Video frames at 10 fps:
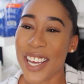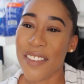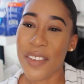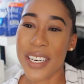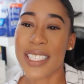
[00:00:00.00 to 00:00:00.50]
so
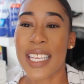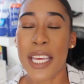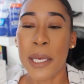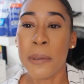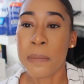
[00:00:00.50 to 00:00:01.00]
if you want to
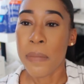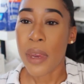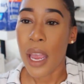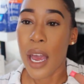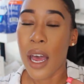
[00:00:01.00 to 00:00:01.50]
see
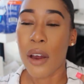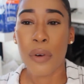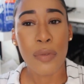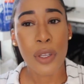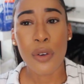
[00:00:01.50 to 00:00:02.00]
a uh,
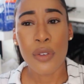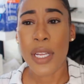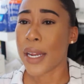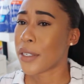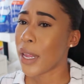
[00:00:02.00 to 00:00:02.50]
review
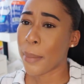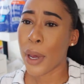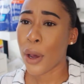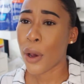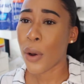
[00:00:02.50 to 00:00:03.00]
slash
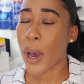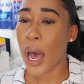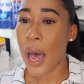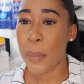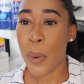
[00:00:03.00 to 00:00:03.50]
demo
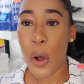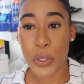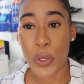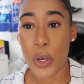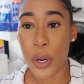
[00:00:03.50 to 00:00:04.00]
um, I'm
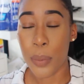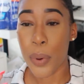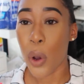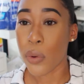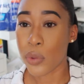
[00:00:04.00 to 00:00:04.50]
also going to
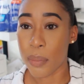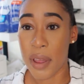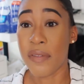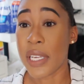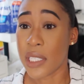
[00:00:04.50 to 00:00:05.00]
post what
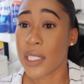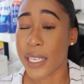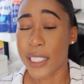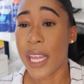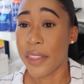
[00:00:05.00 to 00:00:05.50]
my face looks
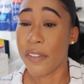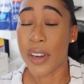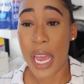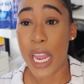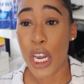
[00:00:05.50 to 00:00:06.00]
like at the end of
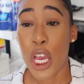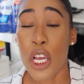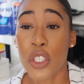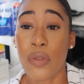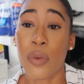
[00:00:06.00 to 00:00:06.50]
the night
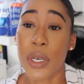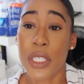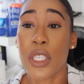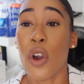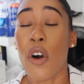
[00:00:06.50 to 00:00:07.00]
so if you want
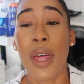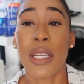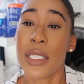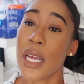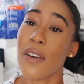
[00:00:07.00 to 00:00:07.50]
to see all
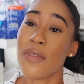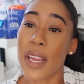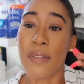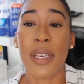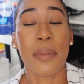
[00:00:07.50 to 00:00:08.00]
that stuff
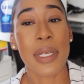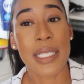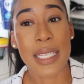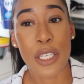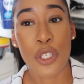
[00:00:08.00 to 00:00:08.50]
definitely
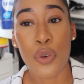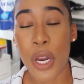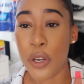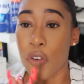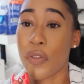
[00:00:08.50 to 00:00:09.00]
please stay
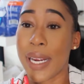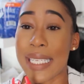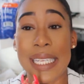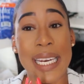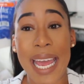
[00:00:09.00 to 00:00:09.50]
tuned and don't
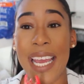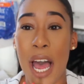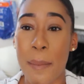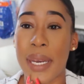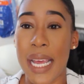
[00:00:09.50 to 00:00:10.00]
forget to like
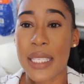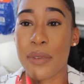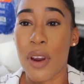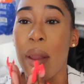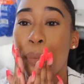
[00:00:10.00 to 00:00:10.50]
comment and
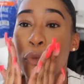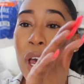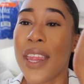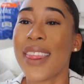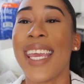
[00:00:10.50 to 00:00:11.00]
subscribe
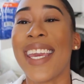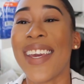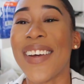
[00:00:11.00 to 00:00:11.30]
thank